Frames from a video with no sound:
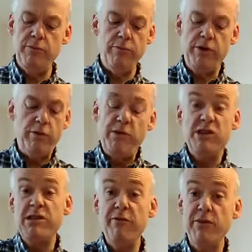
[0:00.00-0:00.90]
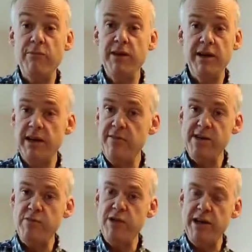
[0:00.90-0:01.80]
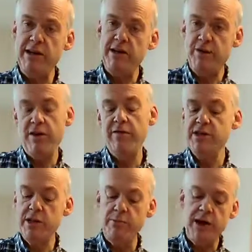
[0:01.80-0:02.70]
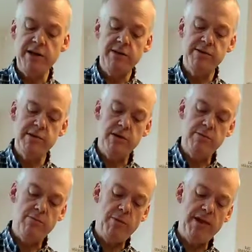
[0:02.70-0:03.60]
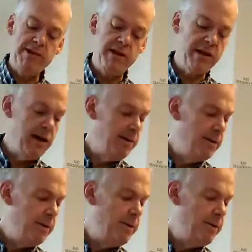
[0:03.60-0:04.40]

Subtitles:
we just love them. It gives a really nice flavour to the bread, so pop that in there.